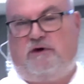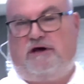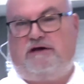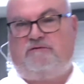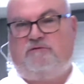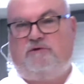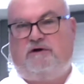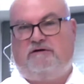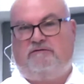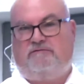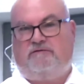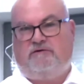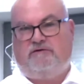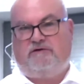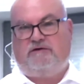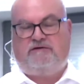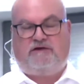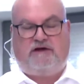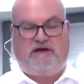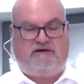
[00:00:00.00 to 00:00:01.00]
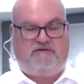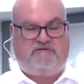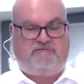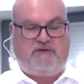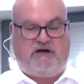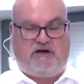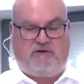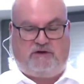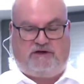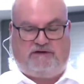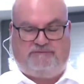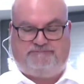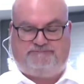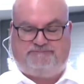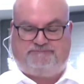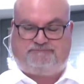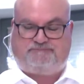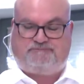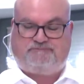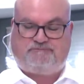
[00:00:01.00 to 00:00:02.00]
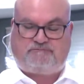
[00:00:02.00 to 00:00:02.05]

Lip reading: is the right one for this kind of powder.